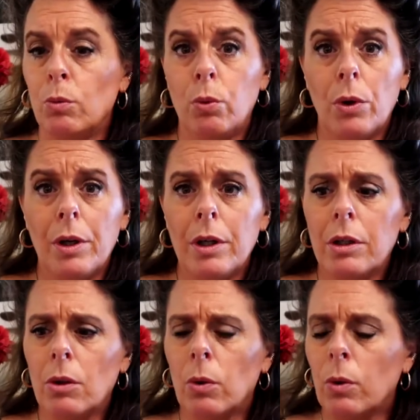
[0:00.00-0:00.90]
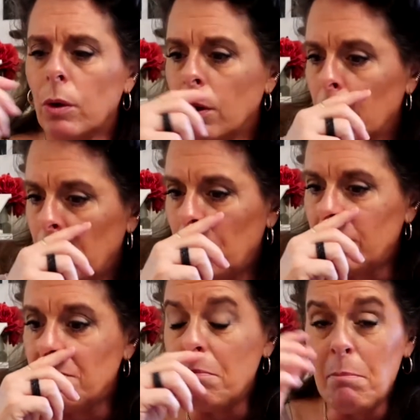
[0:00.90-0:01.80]
wood or
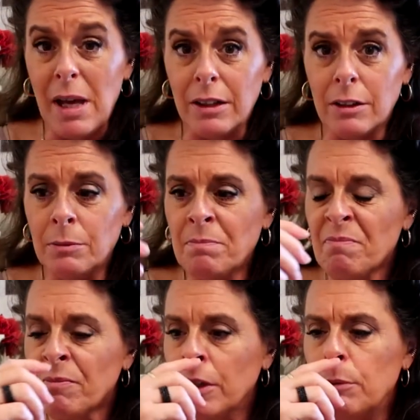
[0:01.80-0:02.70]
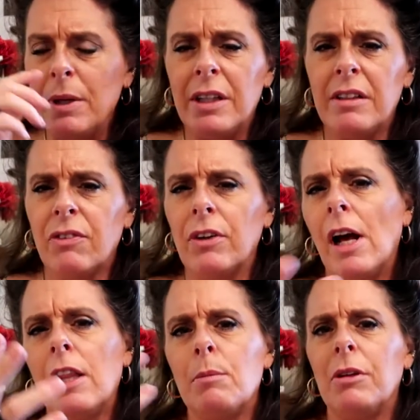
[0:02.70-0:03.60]
metal. It'll be the different
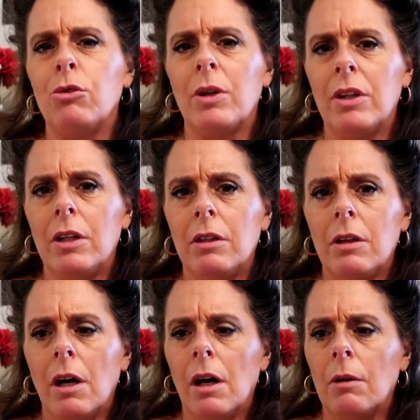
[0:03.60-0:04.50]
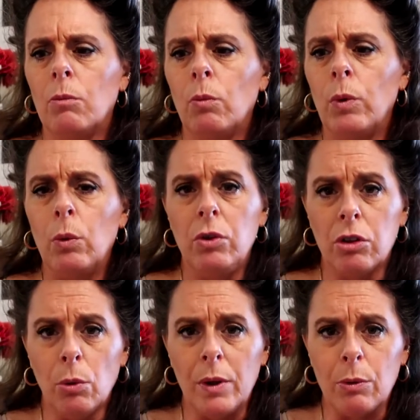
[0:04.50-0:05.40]
elements within we
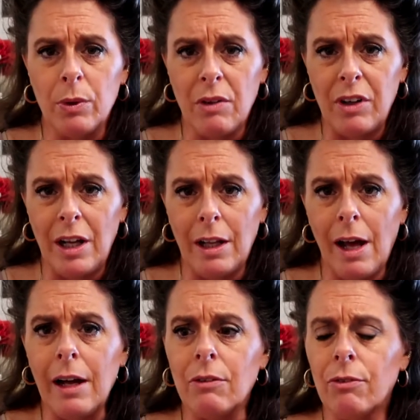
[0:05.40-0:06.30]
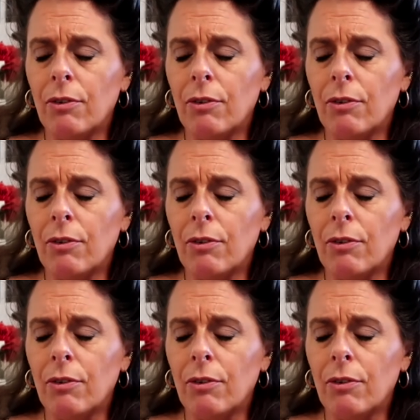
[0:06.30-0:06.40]
deal with everyday life.